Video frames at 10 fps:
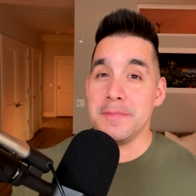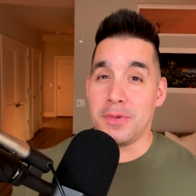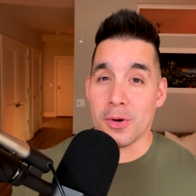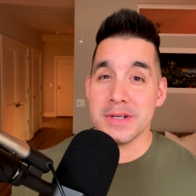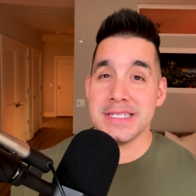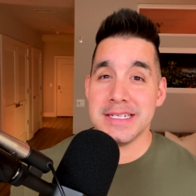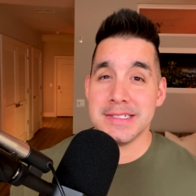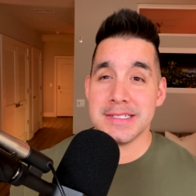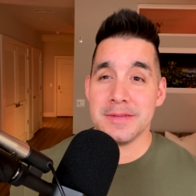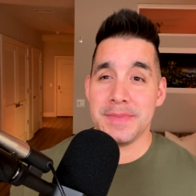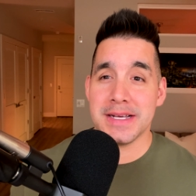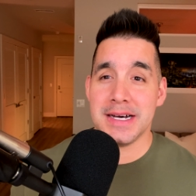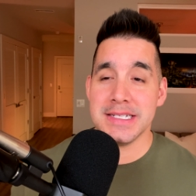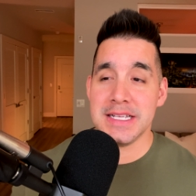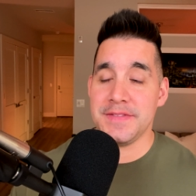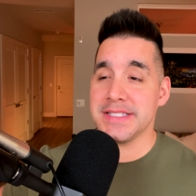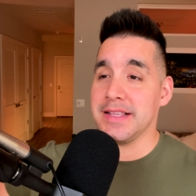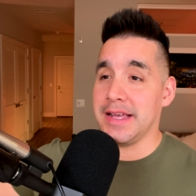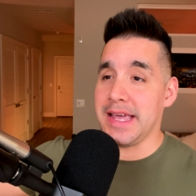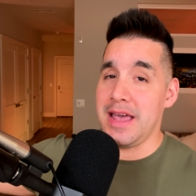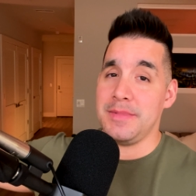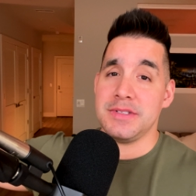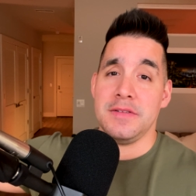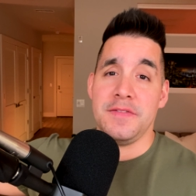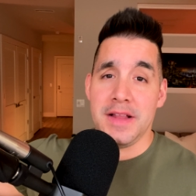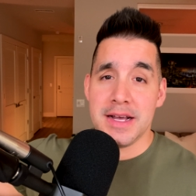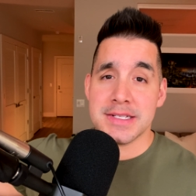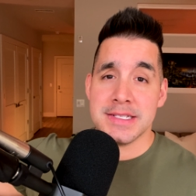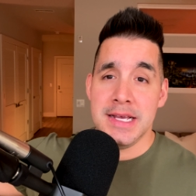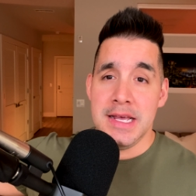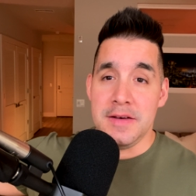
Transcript: important because if it's like Amazon Flex,